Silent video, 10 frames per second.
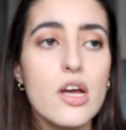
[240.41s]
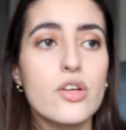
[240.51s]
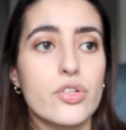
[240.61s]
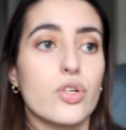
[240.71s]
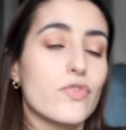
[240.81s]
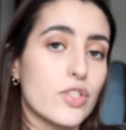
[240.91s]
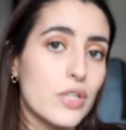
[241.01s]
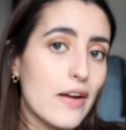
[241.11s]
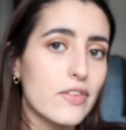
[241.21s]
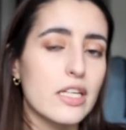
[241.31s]
So for
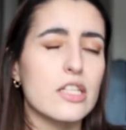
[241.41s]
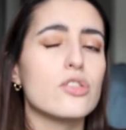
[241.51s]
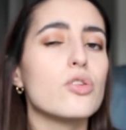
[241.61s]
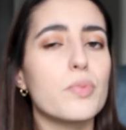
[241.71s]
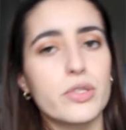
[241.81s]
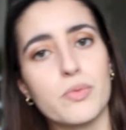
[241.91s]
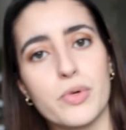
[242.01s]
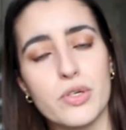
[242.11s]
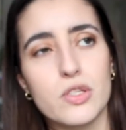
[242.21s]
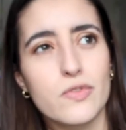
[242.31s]
traveling is super
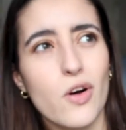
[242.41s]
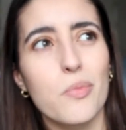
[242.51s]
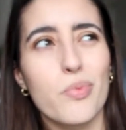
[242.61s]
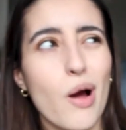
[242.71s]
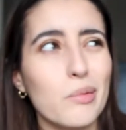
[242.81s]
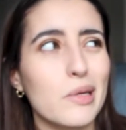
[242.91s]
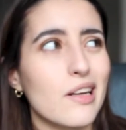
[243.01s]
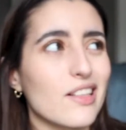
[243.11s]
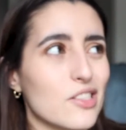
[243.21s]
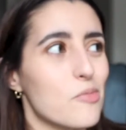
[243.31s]
useful. Probably
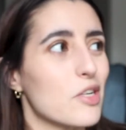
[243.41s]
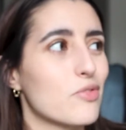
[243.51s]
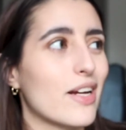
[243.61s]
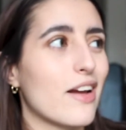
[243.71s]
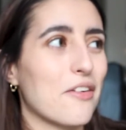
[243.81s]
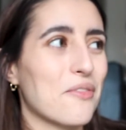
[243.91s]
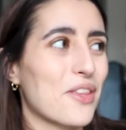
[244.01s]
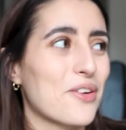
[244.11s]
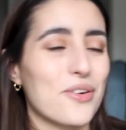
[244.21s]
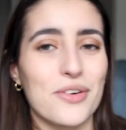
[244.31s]
not so much right now with
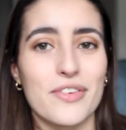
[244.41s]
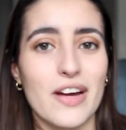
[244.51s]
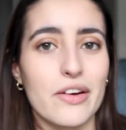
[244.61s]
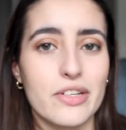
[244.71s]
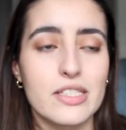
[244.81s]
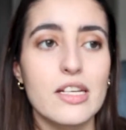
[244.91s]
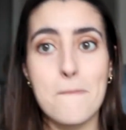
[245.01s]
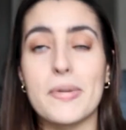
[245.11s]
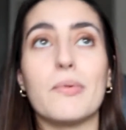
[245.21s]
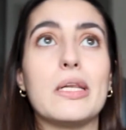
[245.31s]
coronavirus,
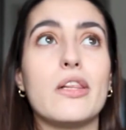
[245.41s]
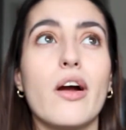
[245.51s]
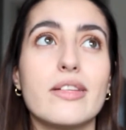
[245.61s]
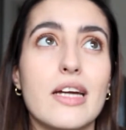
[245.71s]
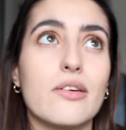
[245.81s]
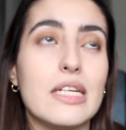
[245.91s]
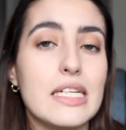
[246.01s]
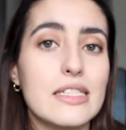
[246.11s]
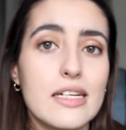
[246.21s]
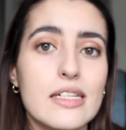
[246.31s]
but when lockdown
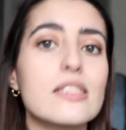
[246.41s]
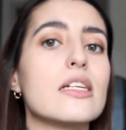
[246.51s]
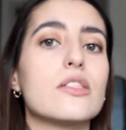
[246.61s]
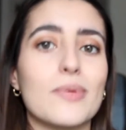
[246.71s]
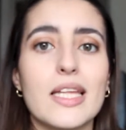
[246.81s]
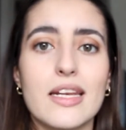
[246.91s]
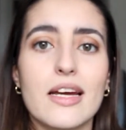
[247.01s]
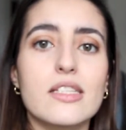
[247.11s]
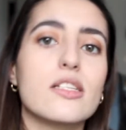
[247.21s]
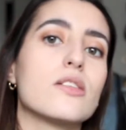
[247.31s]
eases, it's really
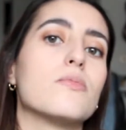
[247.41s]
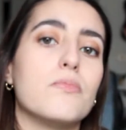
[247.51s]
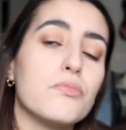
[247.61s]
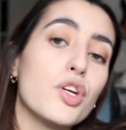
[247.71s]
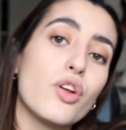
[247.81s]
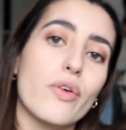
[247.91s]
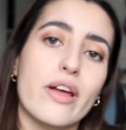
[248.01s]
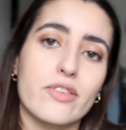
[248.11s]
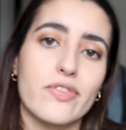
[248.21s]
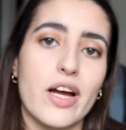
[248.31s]
nice because you don't
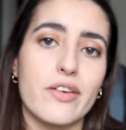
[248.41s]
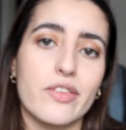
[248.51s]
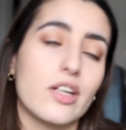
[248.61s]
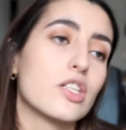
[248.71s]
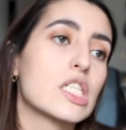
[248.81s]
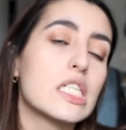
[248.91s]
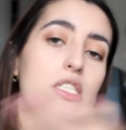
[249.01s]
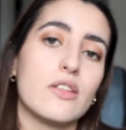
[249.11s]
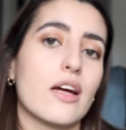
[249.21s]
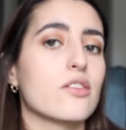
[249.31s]
have to fly out of the country
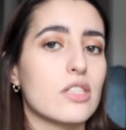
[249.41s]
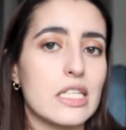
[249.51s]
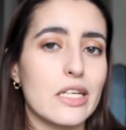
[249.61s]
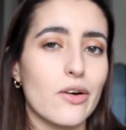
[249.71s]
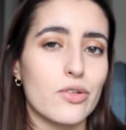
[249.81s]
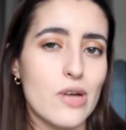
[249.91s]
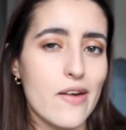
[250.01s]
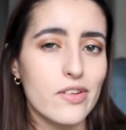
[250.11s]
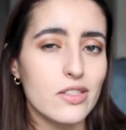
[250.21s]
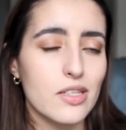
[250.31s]
to actually go
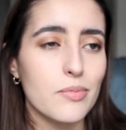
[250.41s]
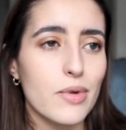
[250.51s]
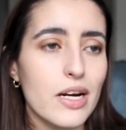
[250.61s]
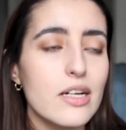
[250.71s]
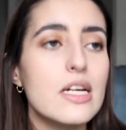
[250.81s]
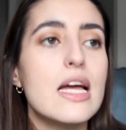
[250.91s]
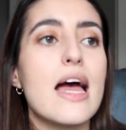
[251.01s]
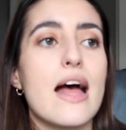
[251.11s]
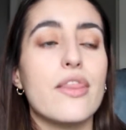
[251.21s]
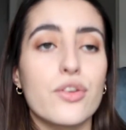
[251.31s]
travel somewhere,
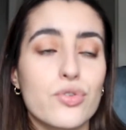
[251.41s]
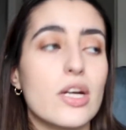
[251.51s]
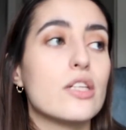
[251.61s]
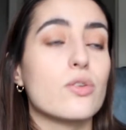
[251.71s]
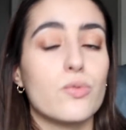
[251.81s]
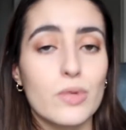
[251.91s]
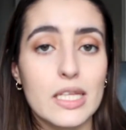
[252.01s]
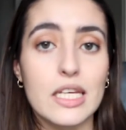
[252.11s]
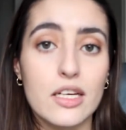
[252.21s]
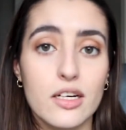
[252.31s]
and the trains are
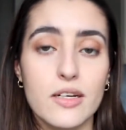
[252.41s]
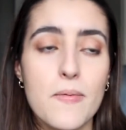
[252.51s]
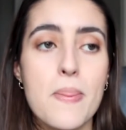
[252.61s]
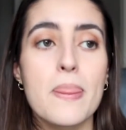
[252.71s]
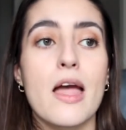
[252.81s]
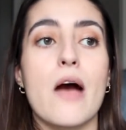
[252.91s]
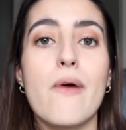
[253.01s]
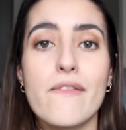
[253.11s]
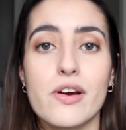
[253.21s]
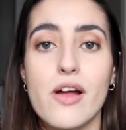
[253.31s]
really good.
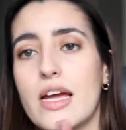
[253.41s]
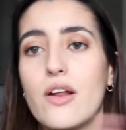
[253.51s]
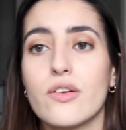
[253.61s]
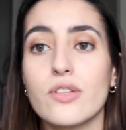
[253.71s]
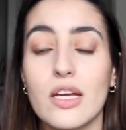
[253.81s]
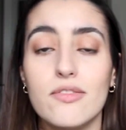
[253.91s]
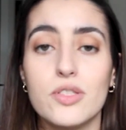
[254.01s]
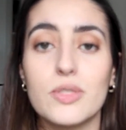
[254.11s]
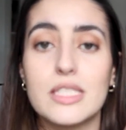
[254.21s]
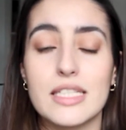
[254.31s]
However, it also gives
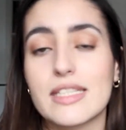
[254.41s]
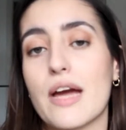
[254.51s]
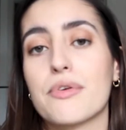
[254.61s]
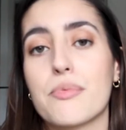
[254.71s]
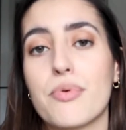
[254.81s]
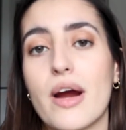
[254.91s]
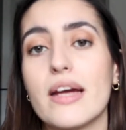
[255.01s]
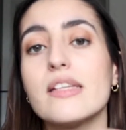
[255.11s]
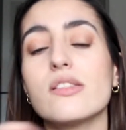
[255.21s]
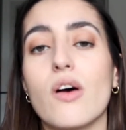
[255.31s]
you a discounted
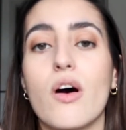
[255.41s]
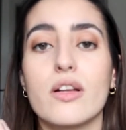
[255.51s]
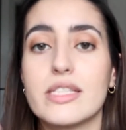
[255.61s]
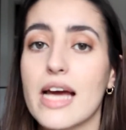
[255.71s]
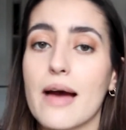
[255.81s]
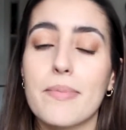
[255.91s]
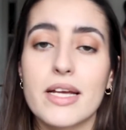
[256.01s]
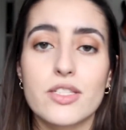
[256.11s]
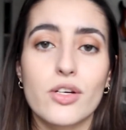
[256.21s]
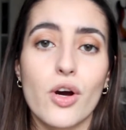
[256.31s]
price on tap
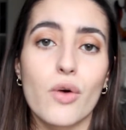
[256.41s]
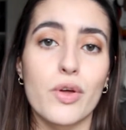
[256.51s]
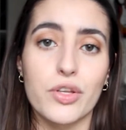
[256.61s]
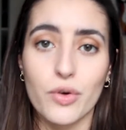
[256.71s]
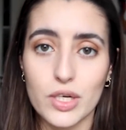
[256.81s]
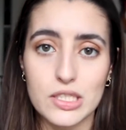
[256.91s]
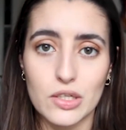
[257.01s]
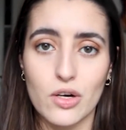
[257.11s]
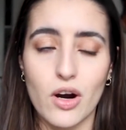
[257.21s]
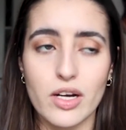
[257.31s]
as you go with your Oyster
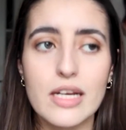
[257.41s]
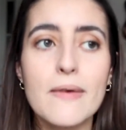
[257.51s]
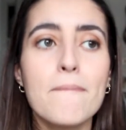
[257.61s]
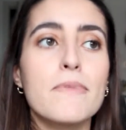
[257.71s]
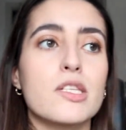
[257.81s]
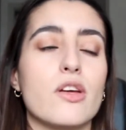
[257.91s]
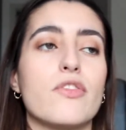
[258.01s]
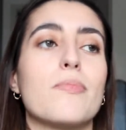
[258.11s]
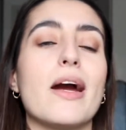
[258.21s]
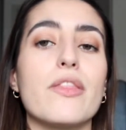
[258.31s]
card. So if
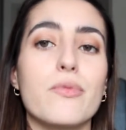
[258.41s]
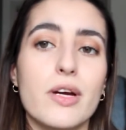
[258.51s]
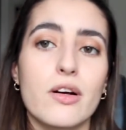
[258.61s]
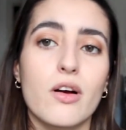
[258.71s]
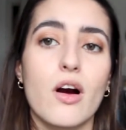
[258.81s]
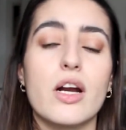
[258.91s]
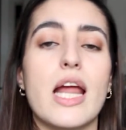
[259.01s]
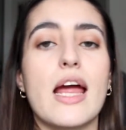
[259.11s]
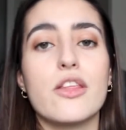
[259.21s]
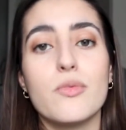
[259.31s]
you buy the rail card
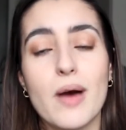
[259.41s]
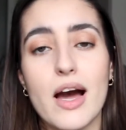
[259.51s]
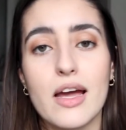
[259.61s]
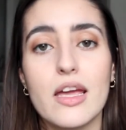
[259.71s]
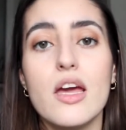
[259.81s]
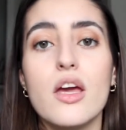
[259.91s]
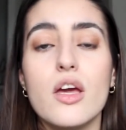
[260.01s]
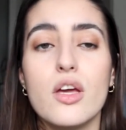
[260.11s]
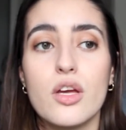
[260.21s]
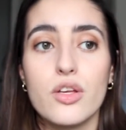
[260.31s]
and you buy
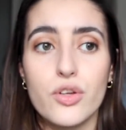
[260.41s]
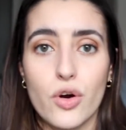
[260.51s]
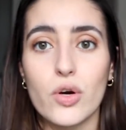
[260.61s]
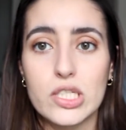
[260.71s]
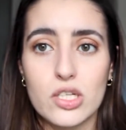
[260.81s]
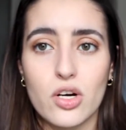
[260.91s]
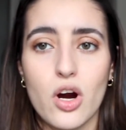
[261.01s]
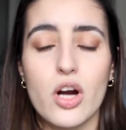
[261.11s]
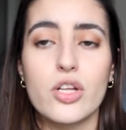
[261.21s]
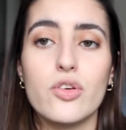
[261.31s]
your Oyster
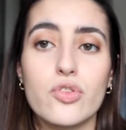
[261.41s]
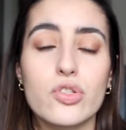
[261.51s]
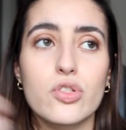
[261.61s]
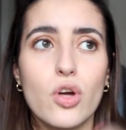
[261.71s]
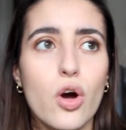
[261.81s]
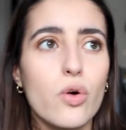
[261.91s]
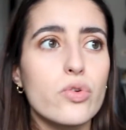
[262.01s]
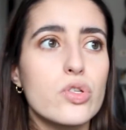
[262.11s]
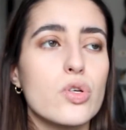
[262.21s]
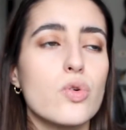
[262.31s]
card, you just
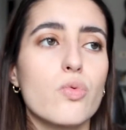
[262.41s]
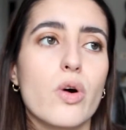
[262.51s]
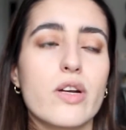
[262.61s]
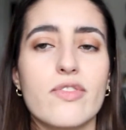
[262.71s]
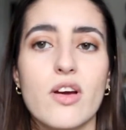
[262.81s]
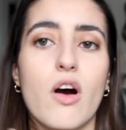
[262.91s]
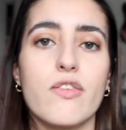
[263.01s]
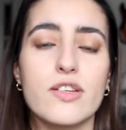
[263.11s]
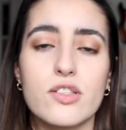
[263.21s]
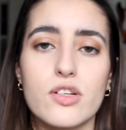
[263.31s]
go to one of the
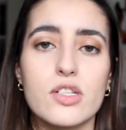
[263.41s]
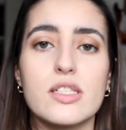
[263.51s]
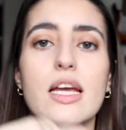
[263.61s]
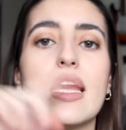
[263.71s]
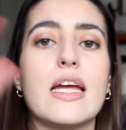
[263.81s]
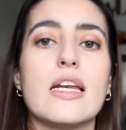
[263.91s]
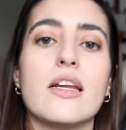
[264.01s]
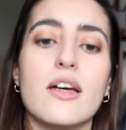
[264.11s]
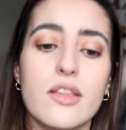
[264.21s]
officers in